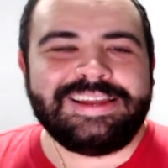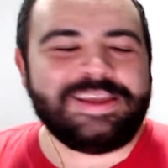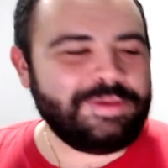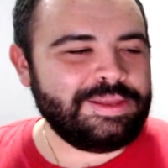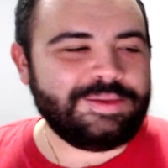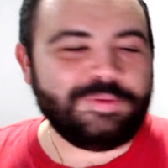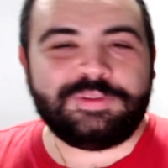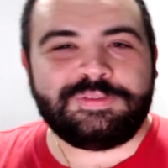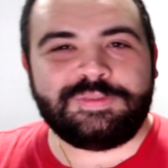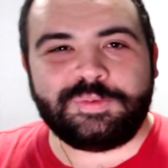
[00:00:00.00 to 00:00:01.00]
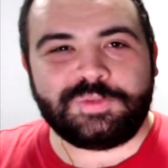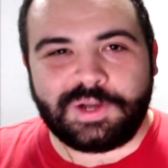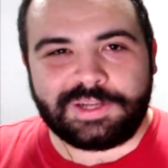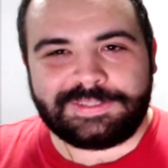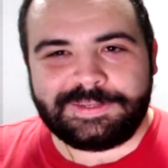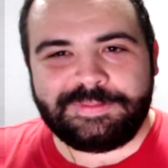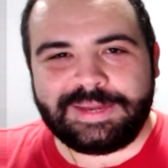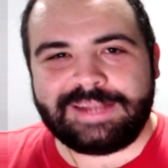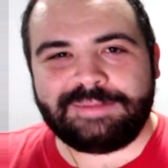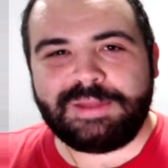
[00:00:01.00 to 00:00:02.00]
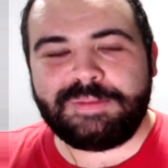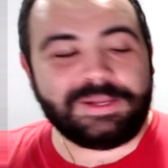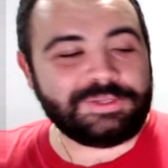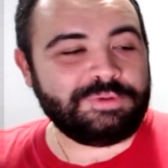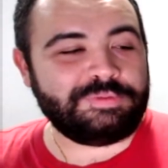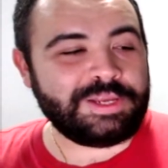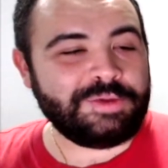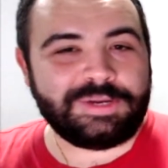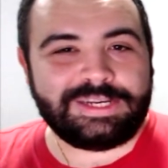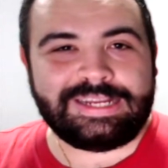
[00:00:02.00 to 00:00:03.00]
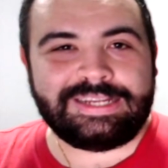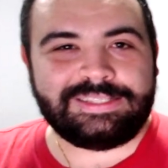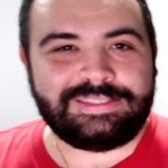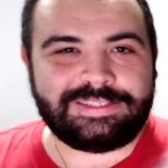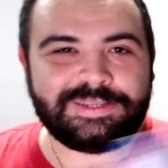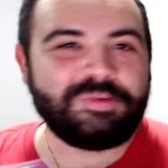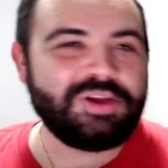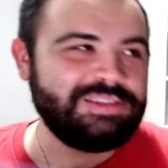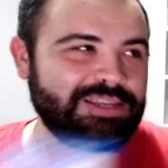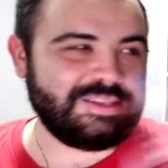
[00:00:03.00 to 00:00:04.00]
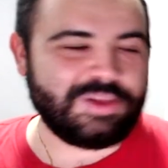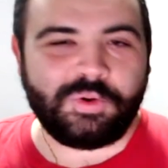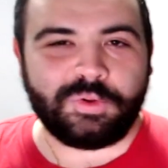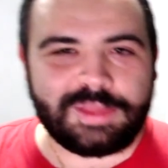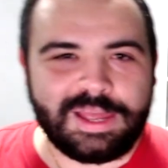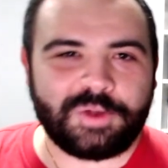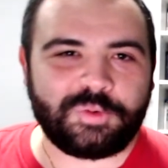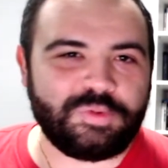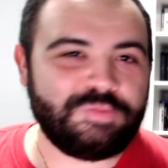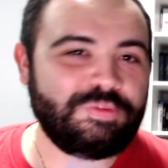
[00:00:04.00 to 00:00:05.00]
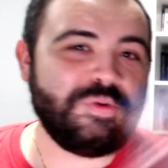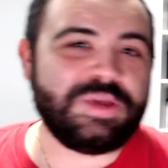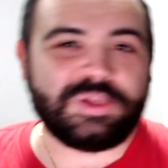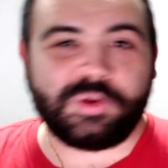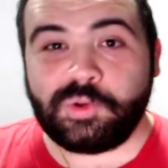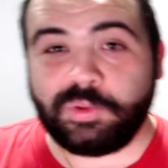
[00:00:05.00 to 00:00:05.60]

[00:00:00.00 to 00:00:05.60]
it, it was it was awesome, and maybe I'll do a video one day summarizing the whole thing or reviewing the whole